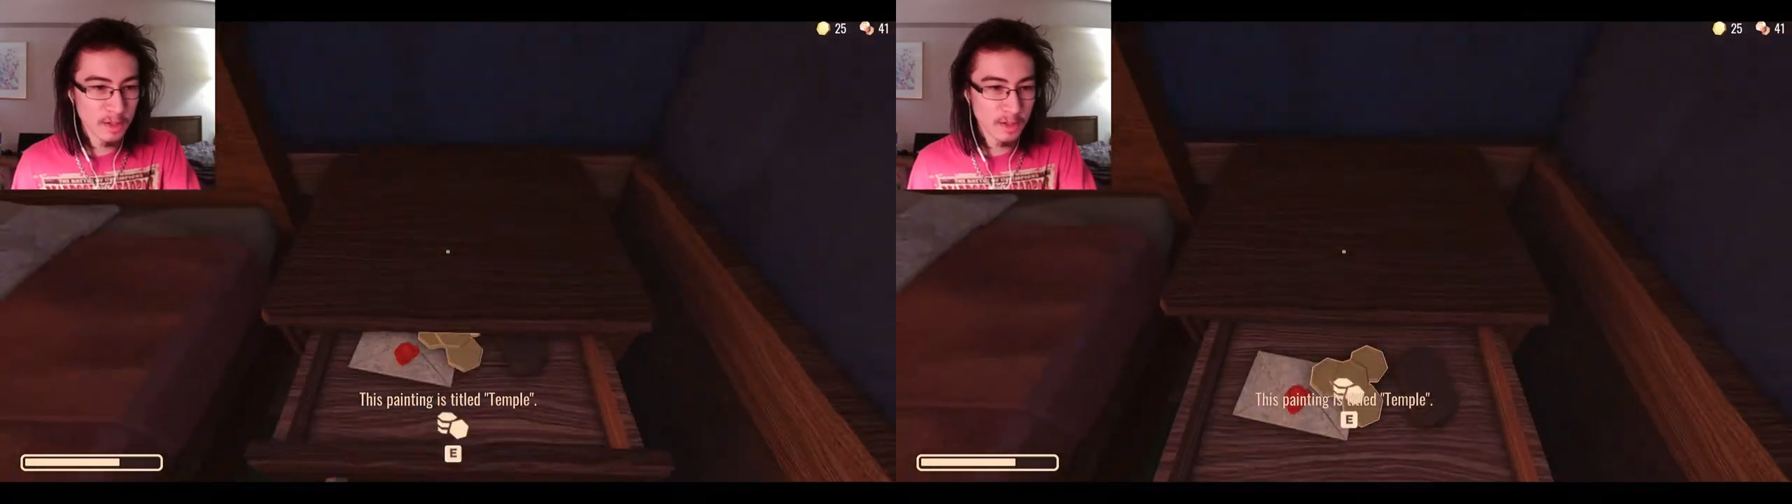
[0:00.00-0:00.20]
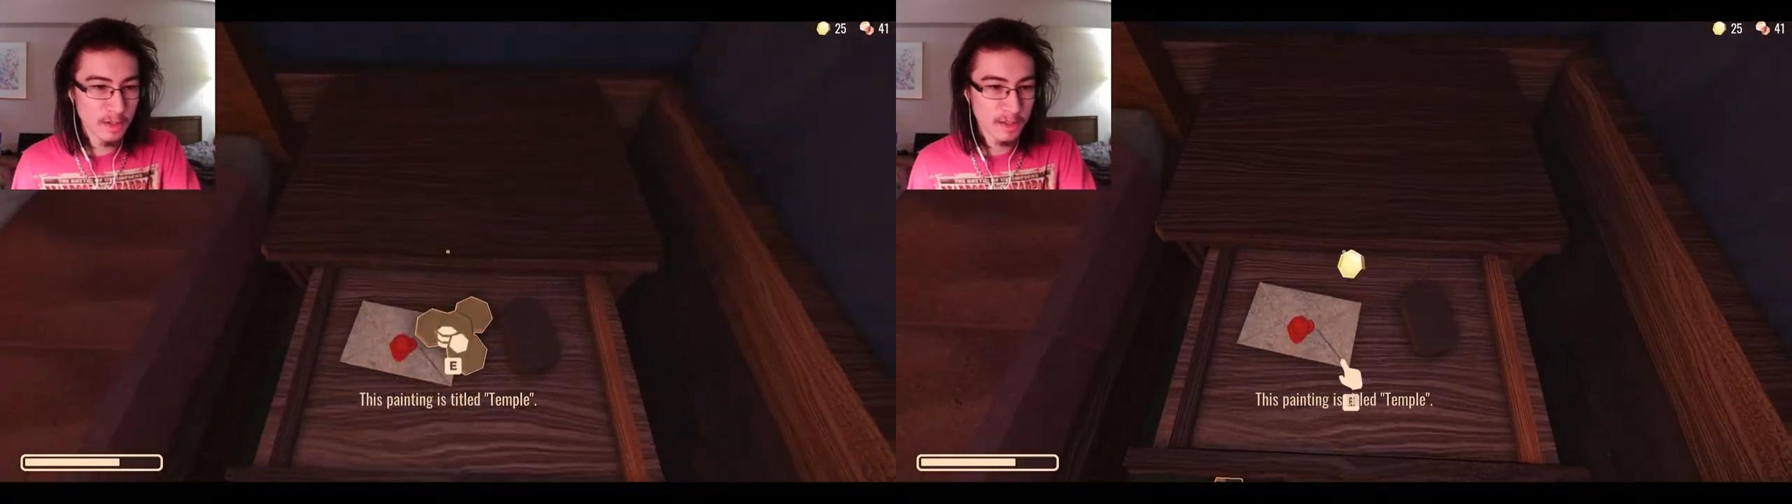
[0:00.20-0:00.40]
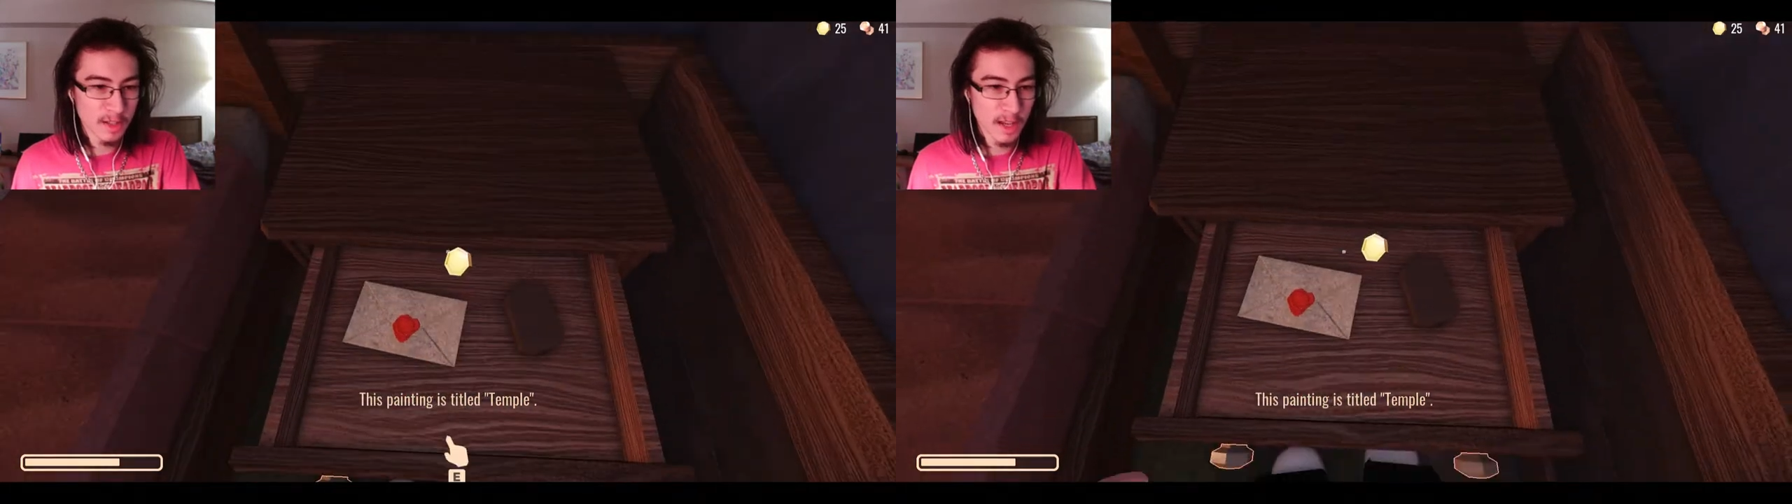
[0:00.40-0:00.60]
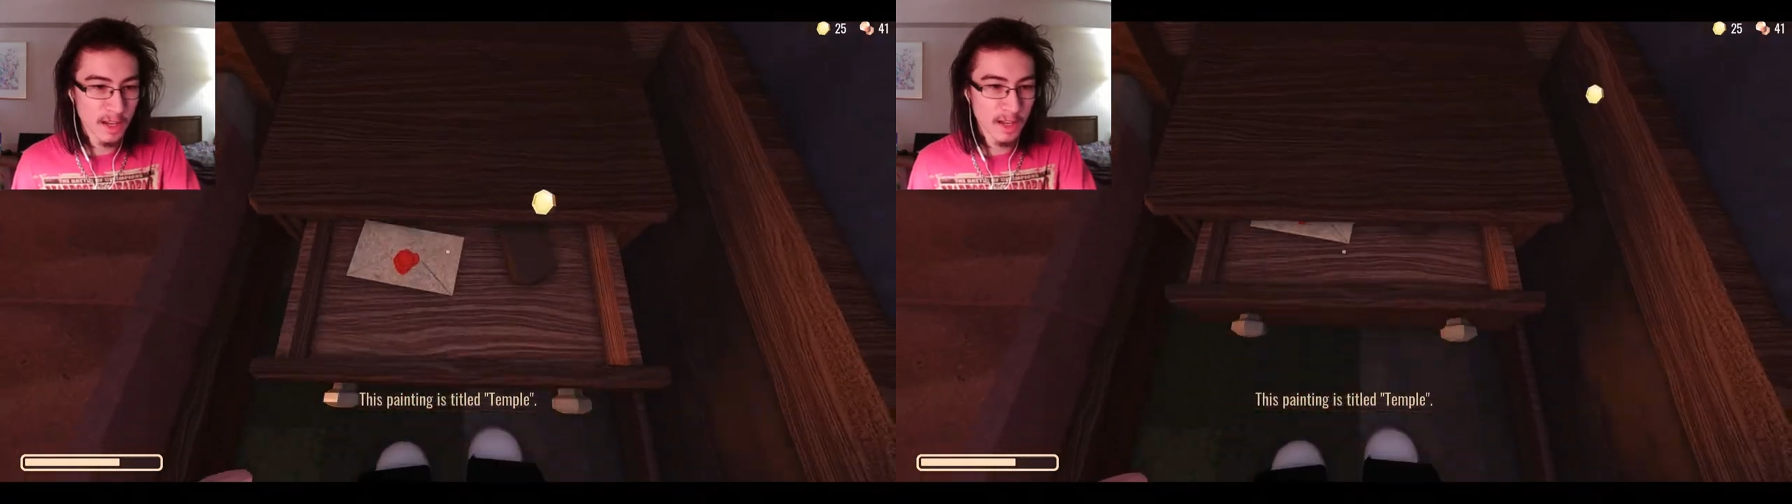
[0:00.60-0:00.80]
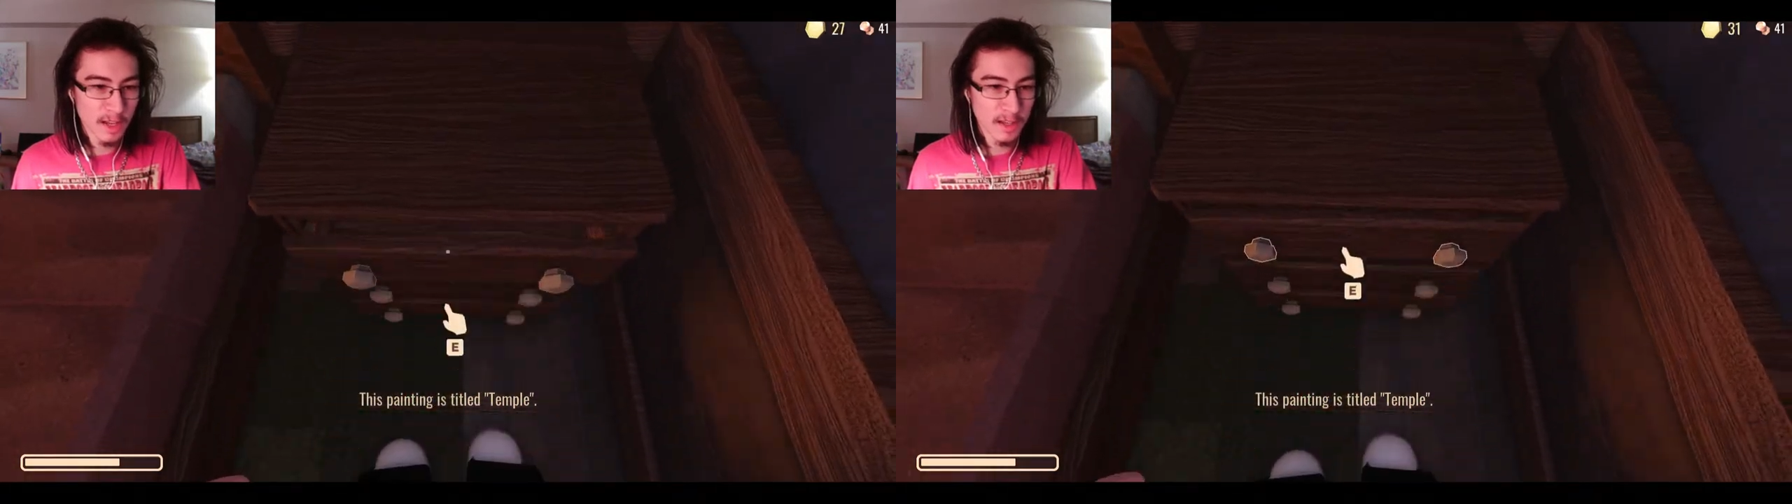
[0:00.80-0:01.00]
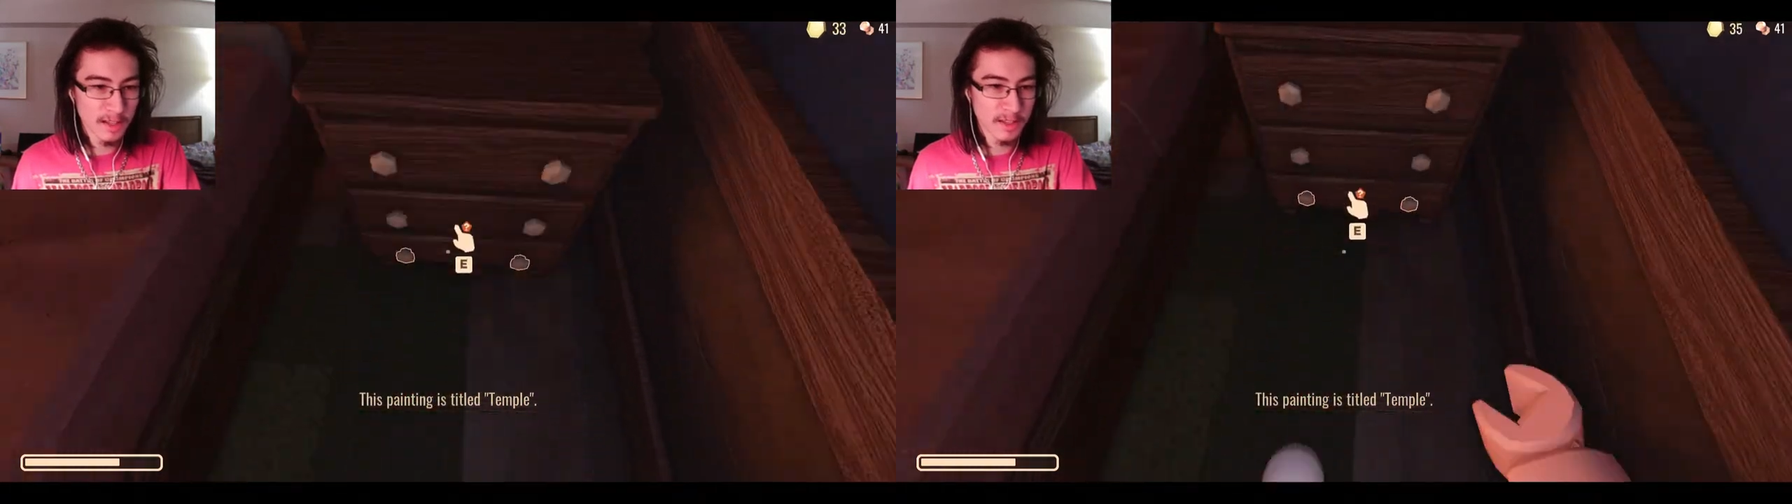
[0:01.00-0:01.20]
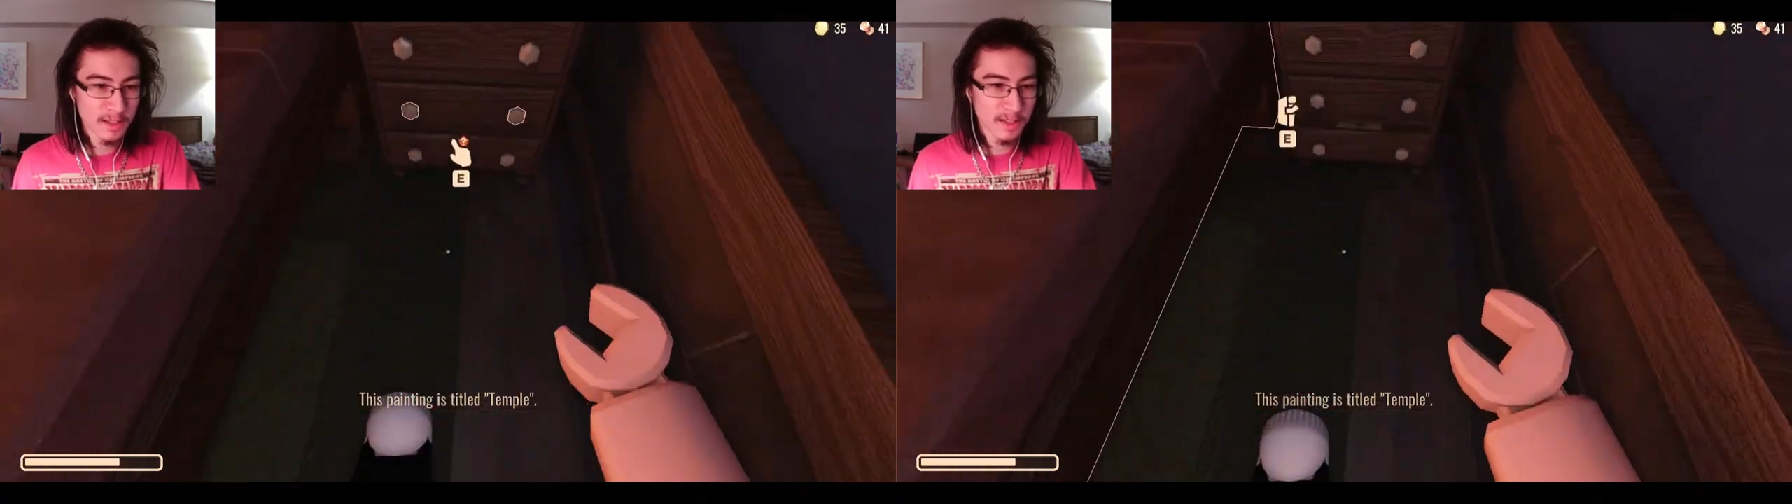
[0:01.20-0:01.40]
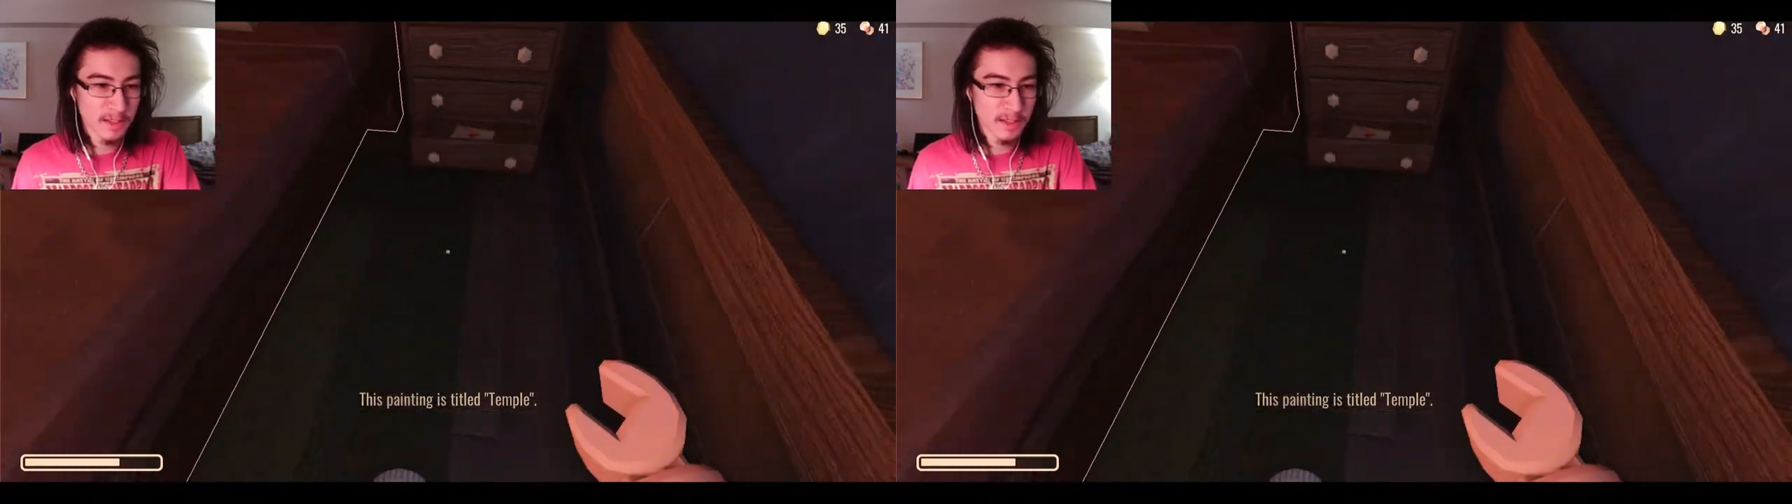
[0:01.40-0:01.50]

disguise.